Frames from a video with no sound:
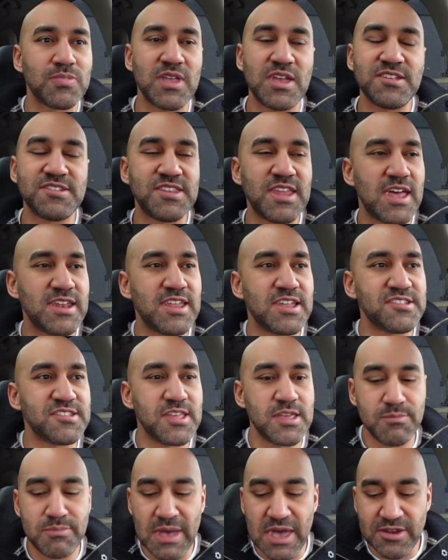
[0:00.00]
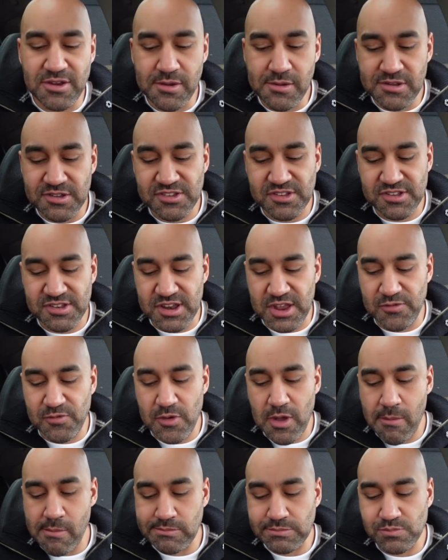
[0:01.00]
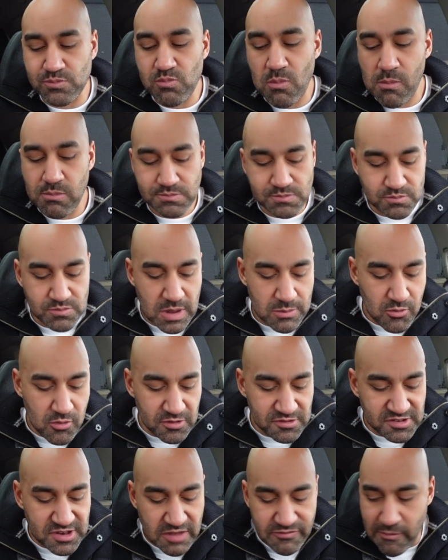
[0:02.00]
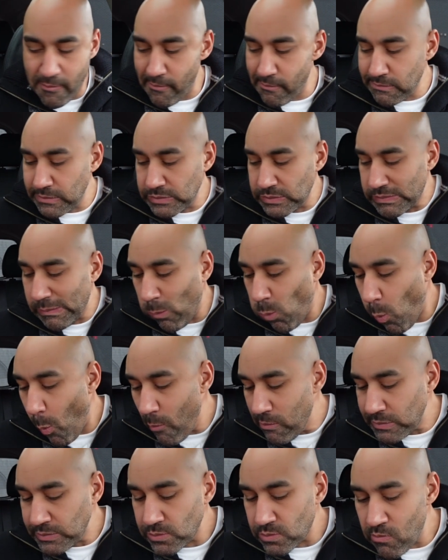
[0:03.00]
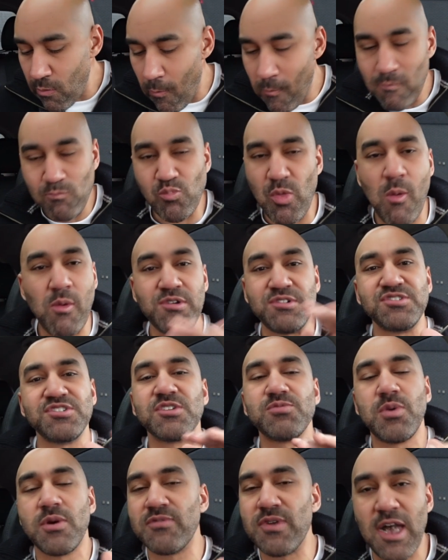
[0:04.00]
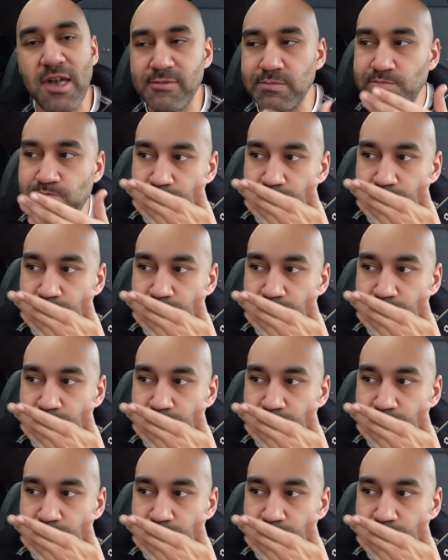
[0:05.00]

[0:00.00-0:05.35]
it's not necessarily better, it's just different. I'm going 7. I'm mean, 6.5.